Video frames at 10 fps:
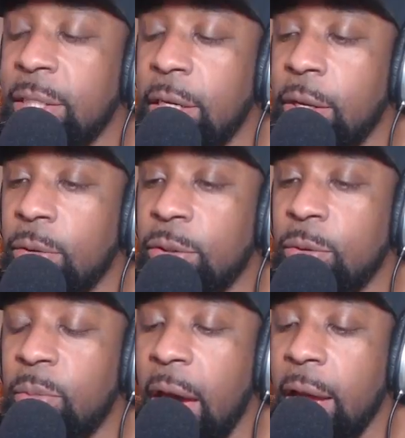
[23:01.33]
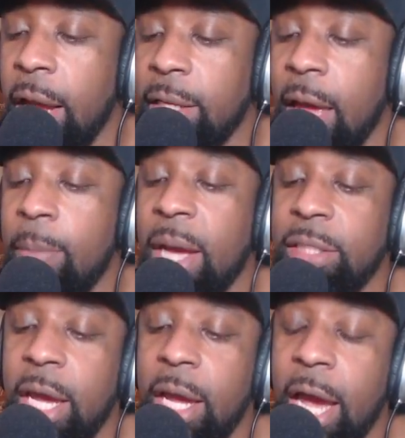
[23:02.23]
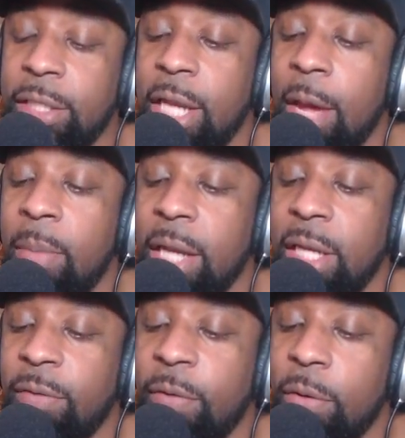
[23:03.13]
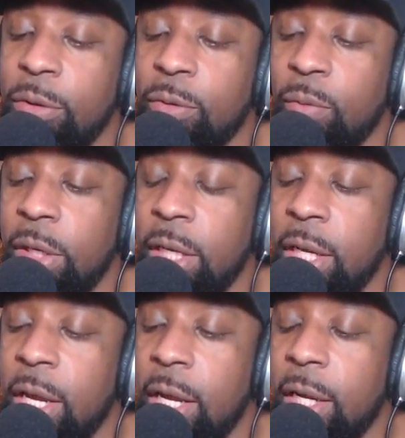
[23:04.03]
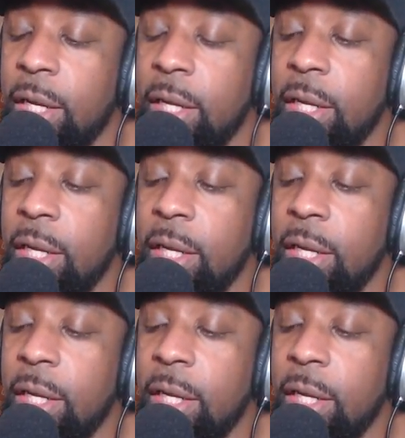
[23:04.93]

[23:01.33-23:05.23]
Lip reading: didn't go too bad. Like, that match I felt was really, I'll